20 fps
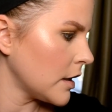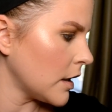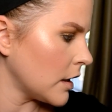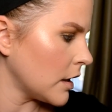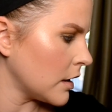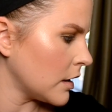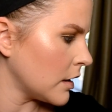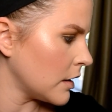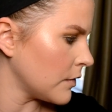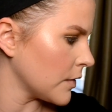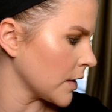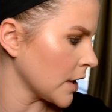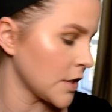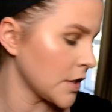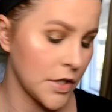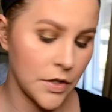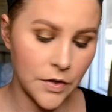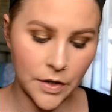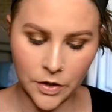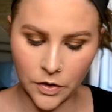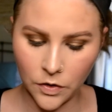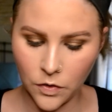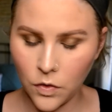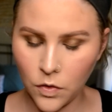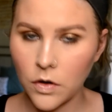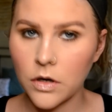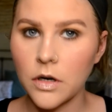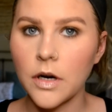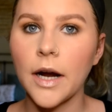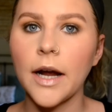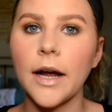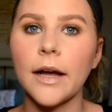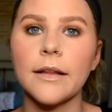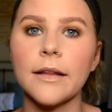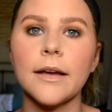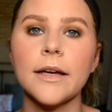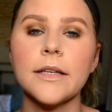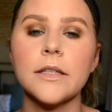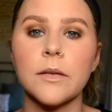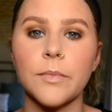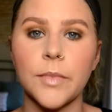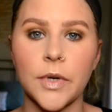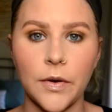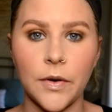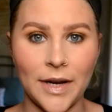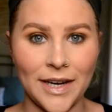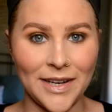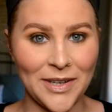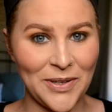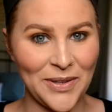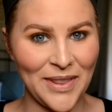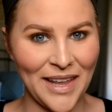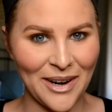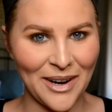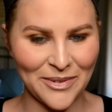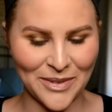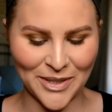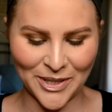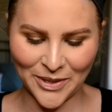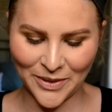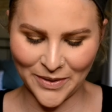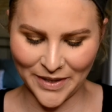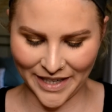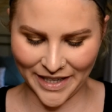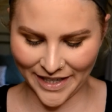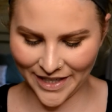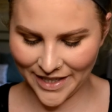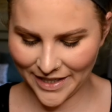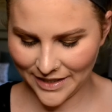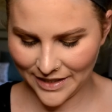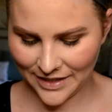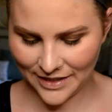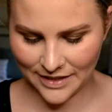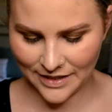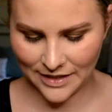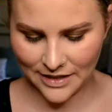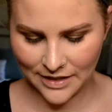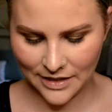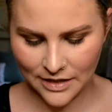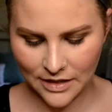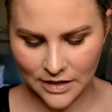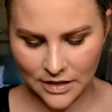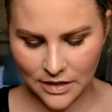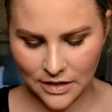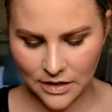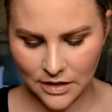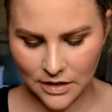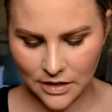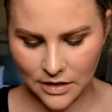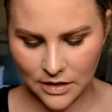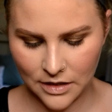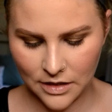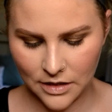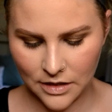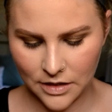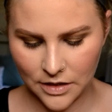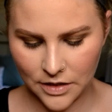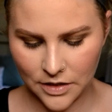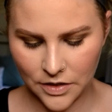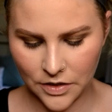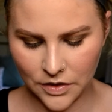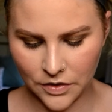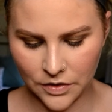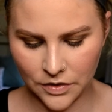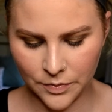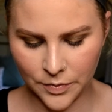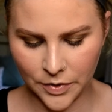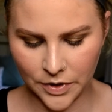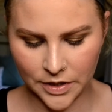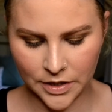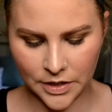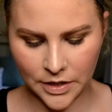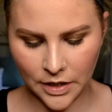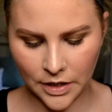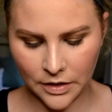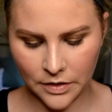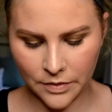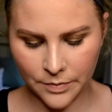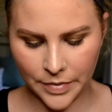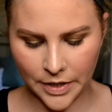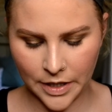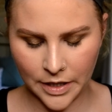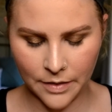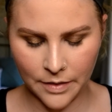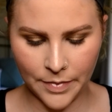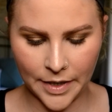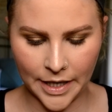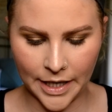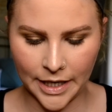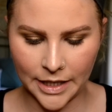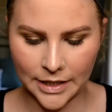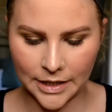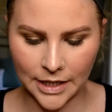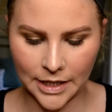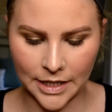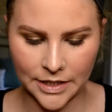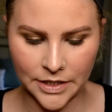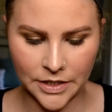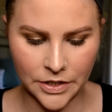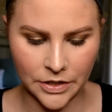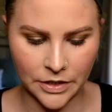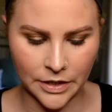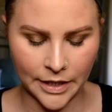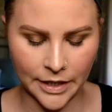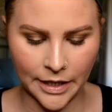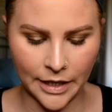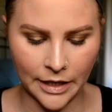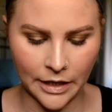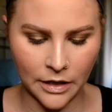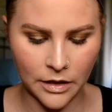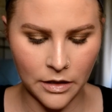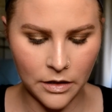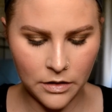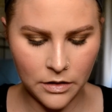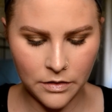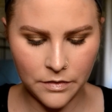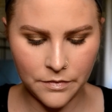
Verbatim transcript: uh, I forgot to do inner corner highlights, so I'm going to go ahead and do that real quick. Just use Prosecco Pop and Luster again.